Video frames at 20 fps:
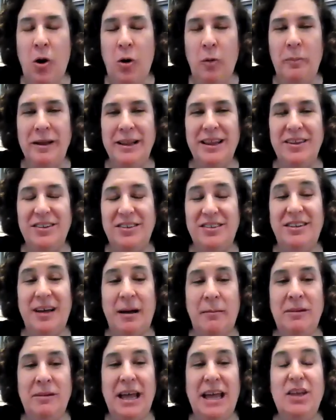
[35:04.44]
hoping that
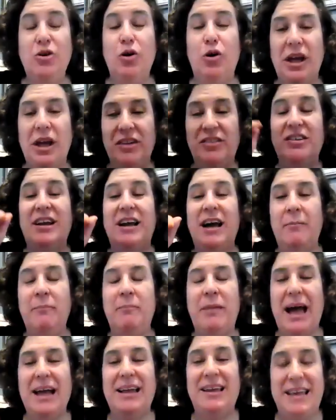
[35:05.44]
someday you'll get to come
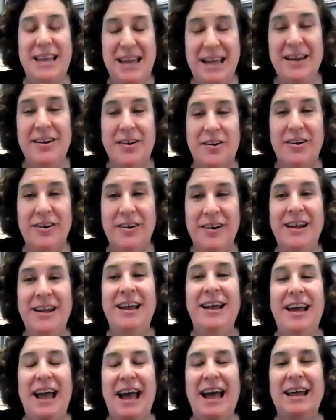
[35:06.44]
back here
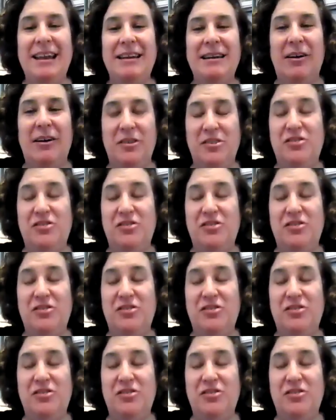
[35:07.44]
and uh,